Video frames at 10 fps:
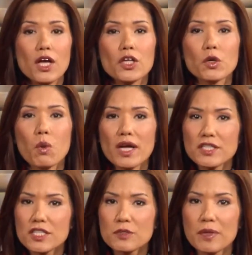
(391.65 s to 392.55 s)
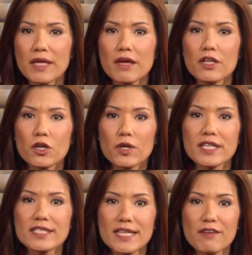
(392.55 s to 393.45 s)
you'll want to explain that you're
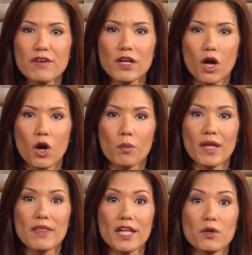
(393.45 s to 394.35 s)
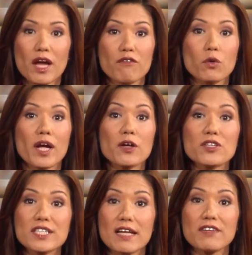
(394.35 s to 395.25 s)
in Safe at Home and that you have greater
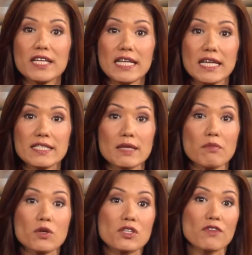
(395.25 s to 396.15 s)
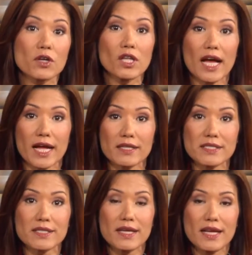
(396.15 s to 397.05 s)
safety needs than most of their
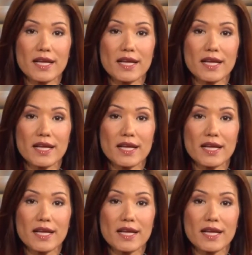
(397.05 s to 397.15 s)
clients.